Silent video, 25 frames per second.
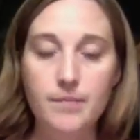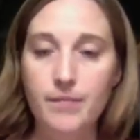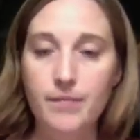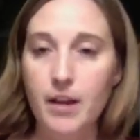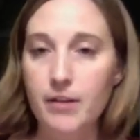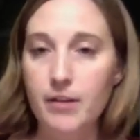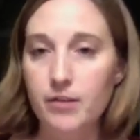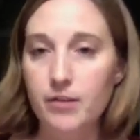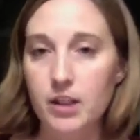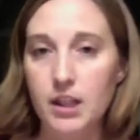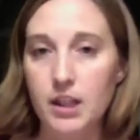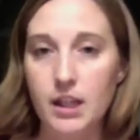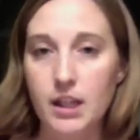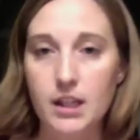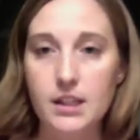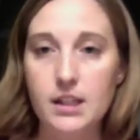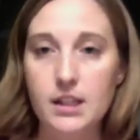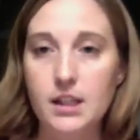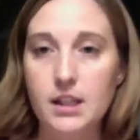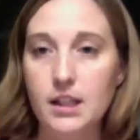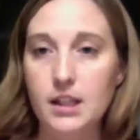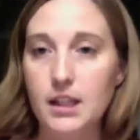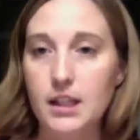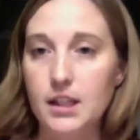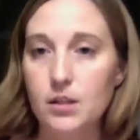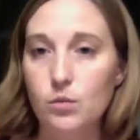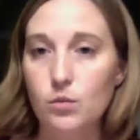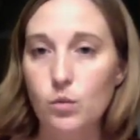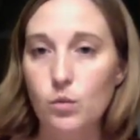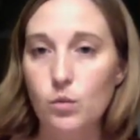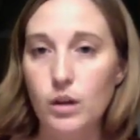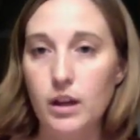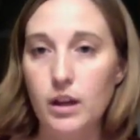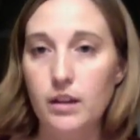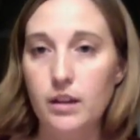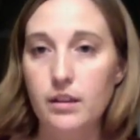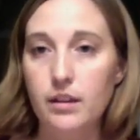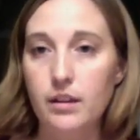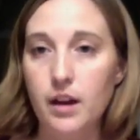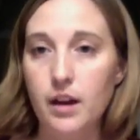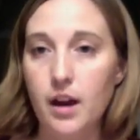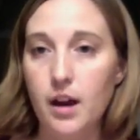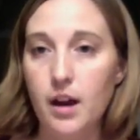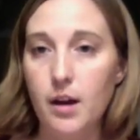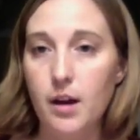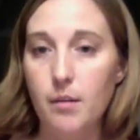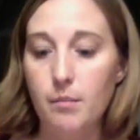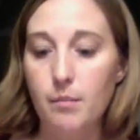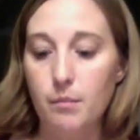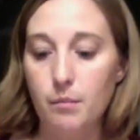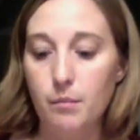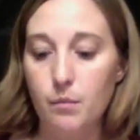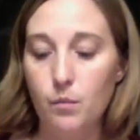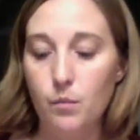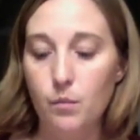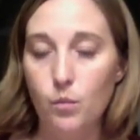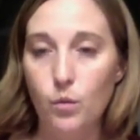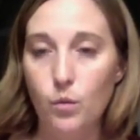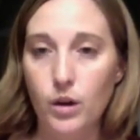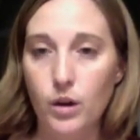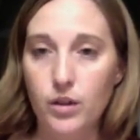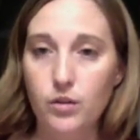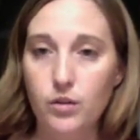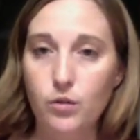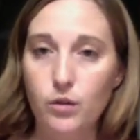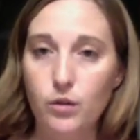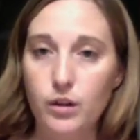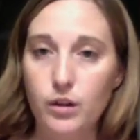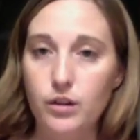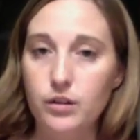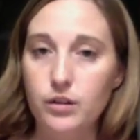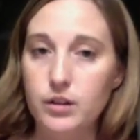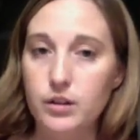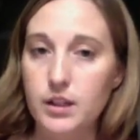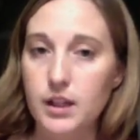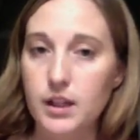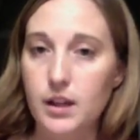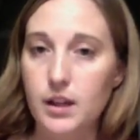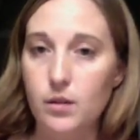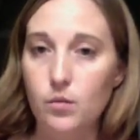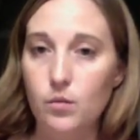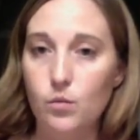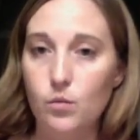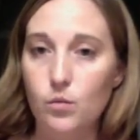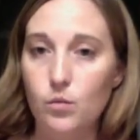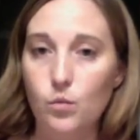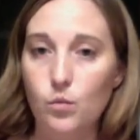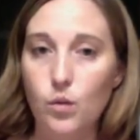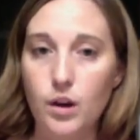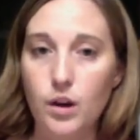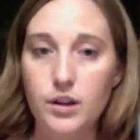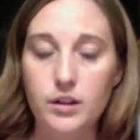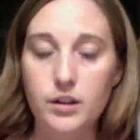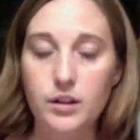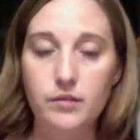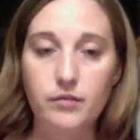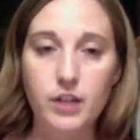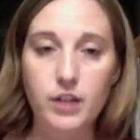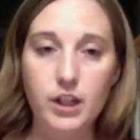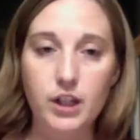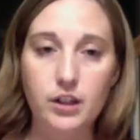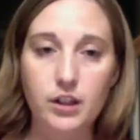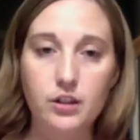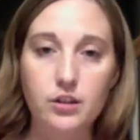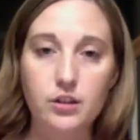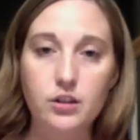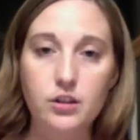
everything gets cleaned with oils and water and vinegar.